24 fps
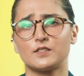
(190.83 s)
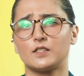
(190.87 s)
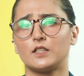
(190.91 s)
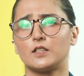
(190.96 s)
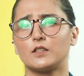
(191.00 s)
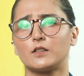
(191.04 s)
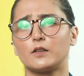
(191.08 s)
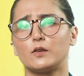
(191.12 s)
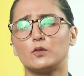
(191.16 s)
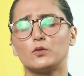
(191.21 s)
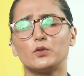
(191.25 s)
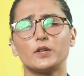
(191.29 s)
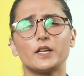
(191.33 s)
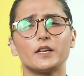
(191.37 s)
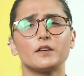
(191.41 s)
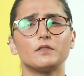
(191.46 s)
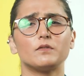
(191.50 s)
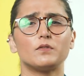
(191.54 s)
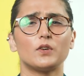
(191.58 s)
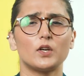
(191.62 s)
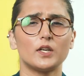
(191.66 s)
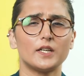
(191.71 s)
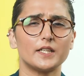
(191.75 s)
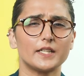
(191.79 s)
including
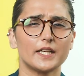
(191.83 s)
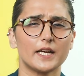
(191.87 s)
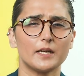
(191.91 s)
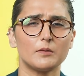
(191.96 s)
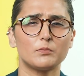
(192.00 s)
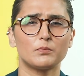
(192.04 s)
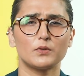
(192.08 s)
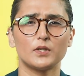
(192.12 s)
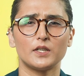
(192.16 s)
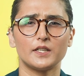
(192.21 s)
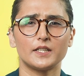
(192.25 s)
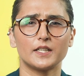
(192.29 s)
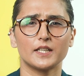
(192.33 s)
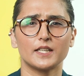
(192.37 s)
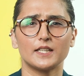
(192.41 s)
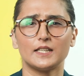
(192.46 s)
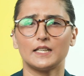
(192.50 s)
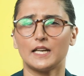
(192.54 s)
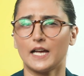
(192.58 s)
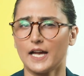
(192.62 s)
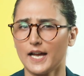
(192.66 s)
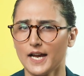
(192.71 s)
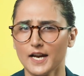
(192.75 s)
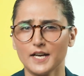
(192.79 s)
volatile political
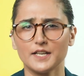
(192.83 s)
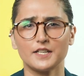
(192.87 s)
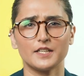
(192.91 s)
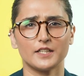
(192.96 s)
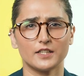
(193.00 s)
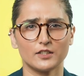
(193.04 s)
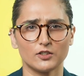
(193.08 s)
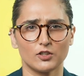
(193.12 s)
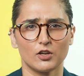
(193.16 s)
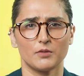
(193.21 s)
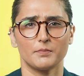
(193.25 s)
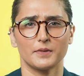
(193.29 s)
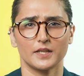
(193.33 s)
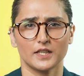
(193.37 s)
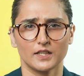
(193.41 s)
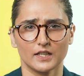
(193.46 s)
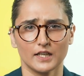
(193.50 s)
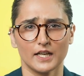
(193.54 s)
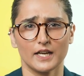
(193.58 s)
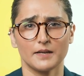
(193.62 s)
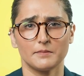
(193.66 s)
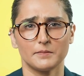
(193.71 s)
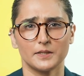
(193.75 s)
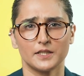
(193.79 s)
and economic
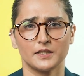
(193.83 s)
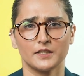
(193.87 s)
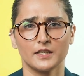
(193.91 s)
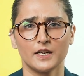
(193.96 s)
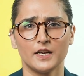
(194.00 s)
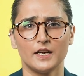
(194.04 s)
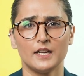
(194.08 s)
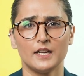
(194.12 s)
climate